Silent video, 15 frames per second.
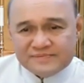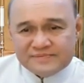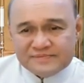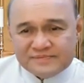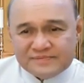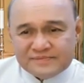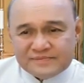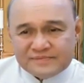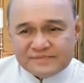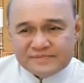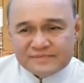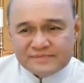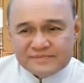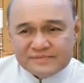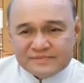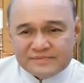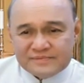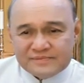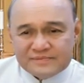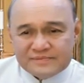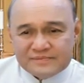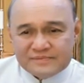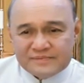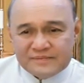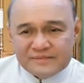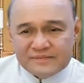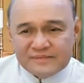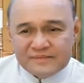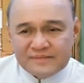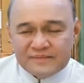
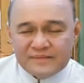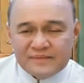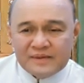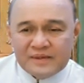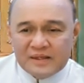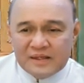(no one is talking)